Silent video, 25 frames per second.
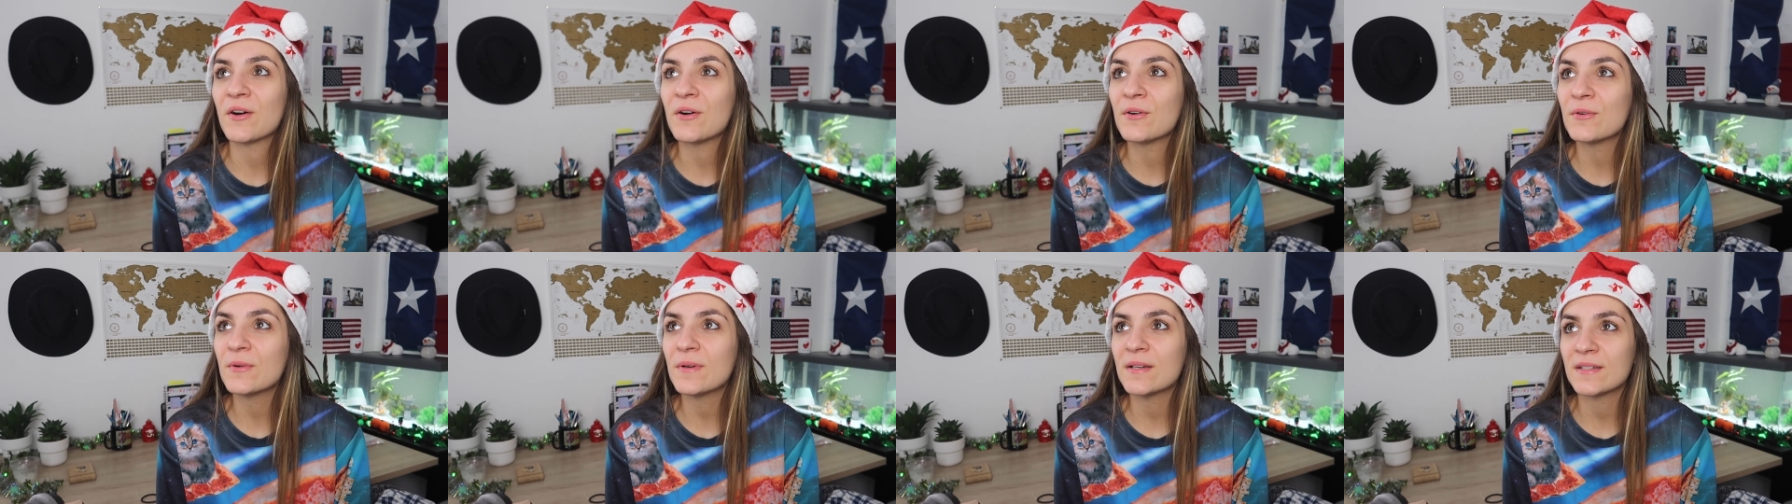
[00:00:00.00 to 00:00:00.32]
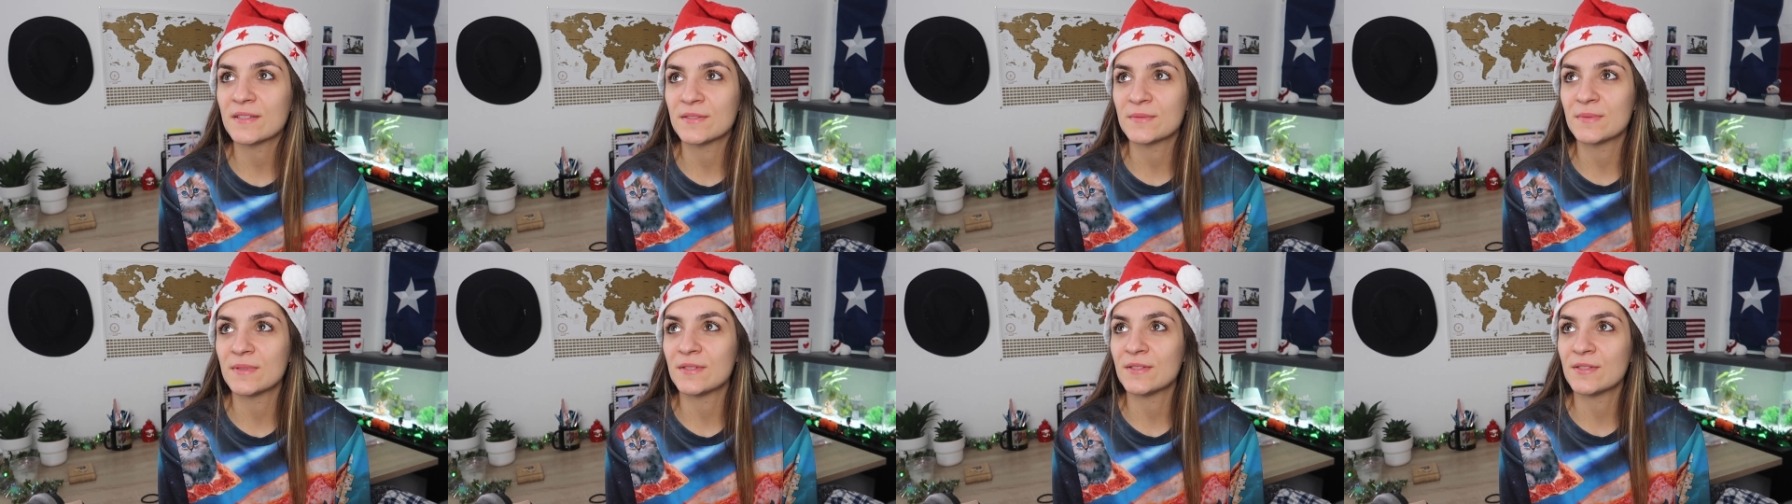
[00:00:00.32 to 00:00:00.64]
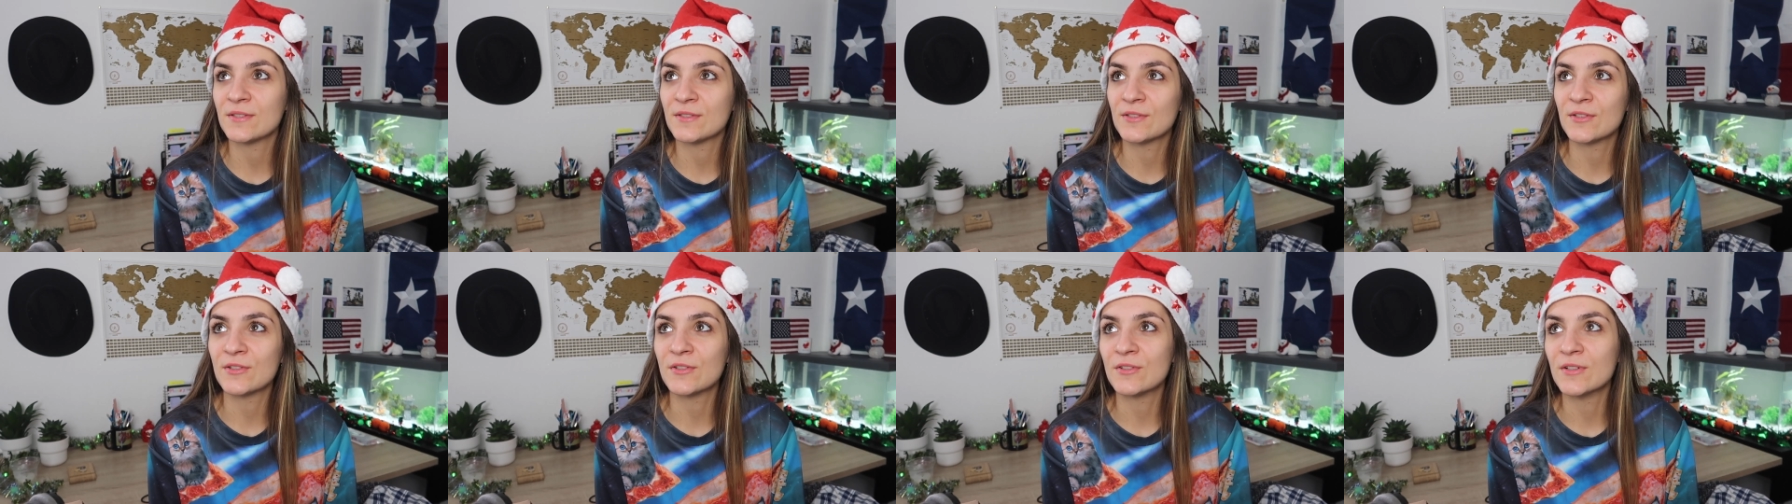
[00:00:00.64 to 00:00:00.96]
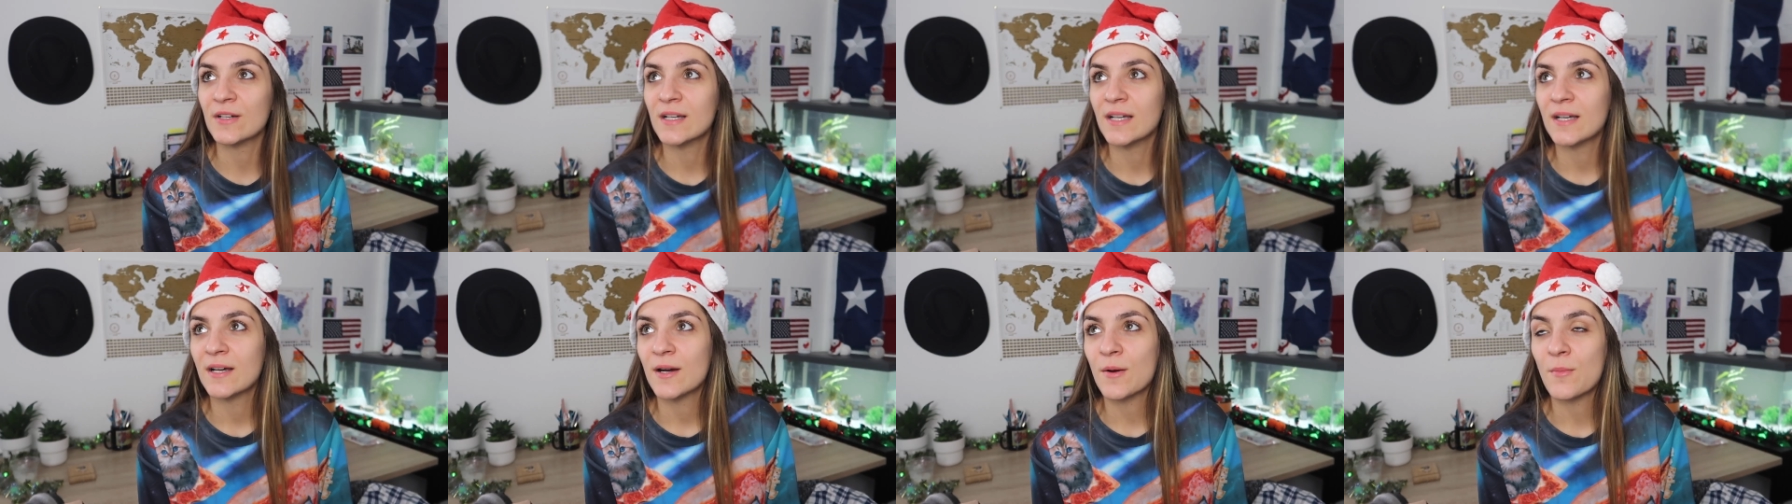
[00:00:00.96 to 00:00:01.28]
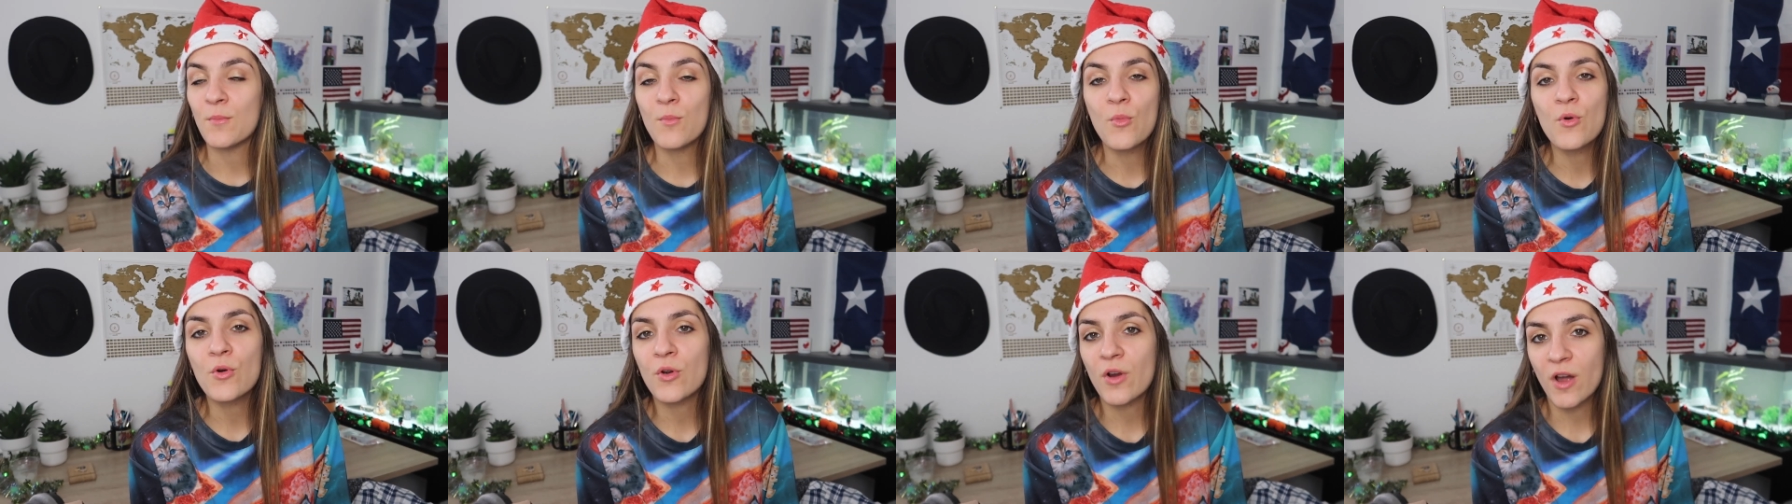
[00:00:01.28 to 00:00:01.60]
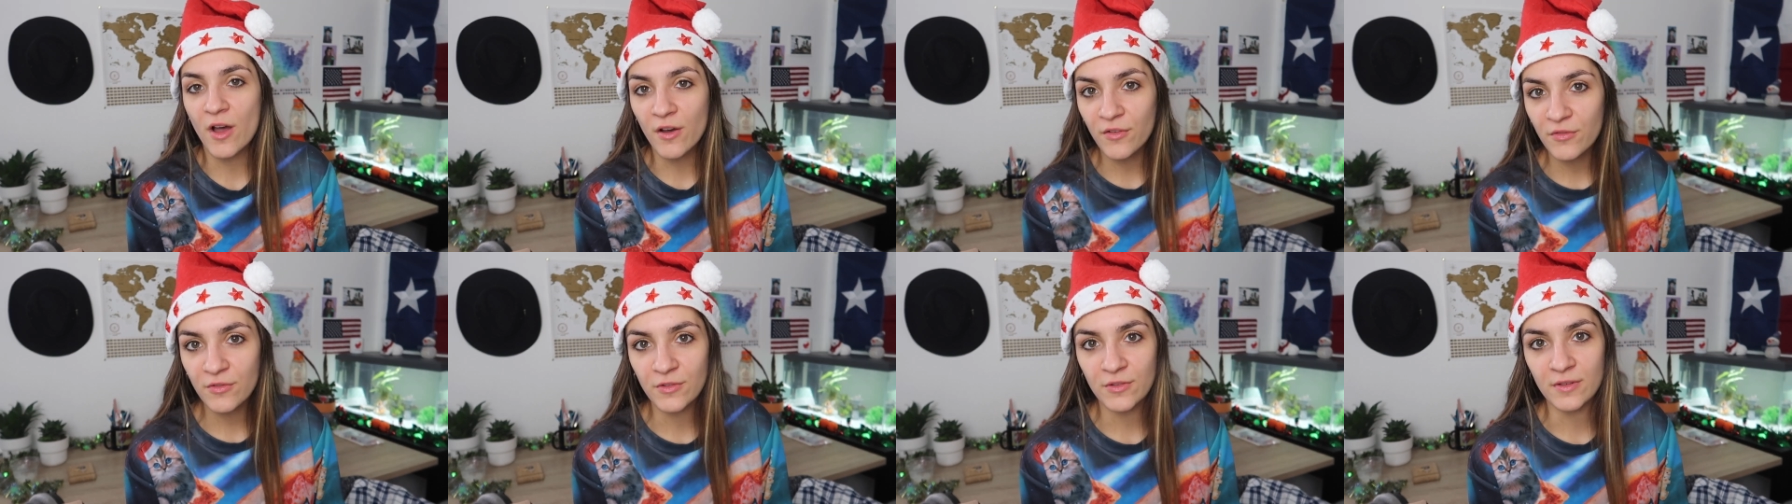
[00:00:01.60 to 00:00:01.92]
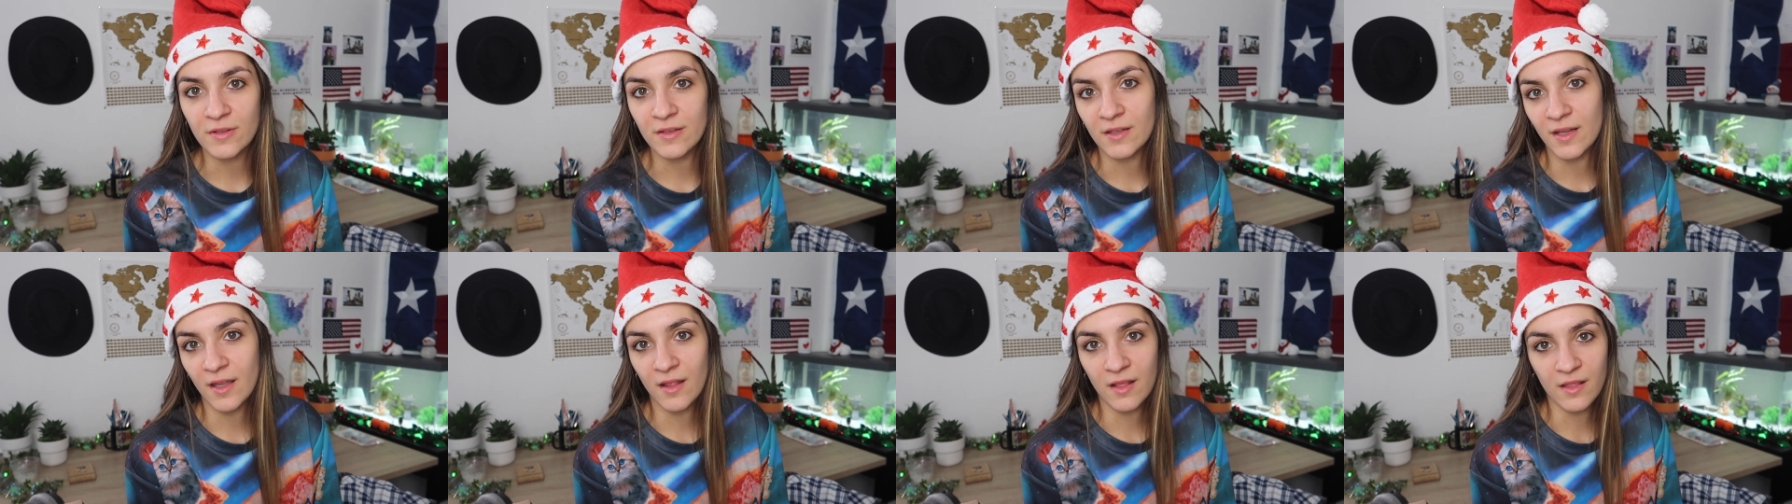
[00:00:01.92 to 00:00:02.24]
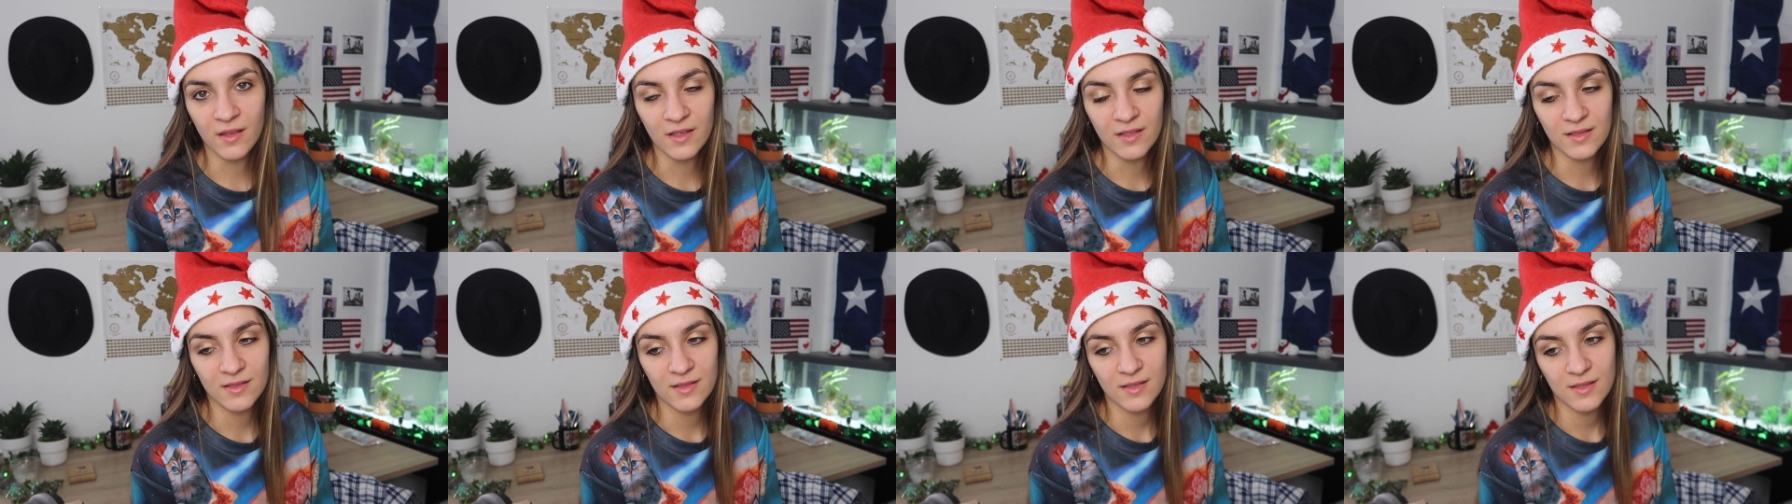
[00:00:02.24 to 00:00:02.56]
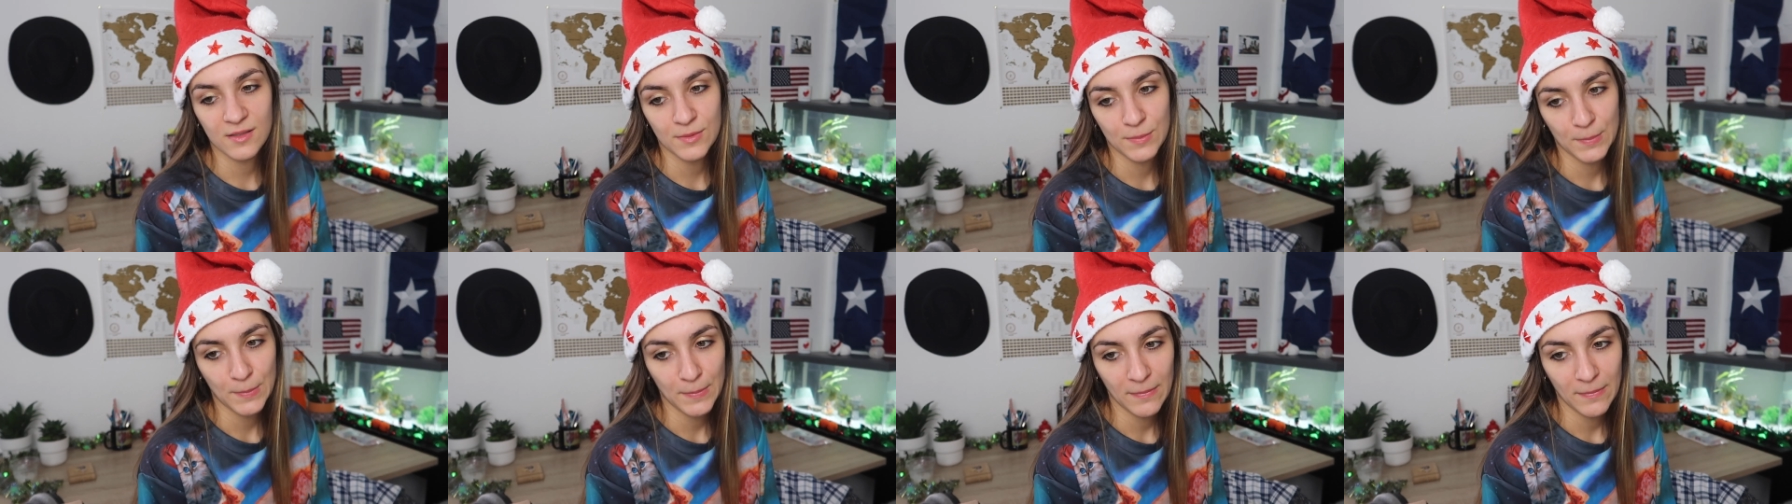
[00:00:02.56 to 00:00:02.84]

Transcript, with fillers: always but you know more often at least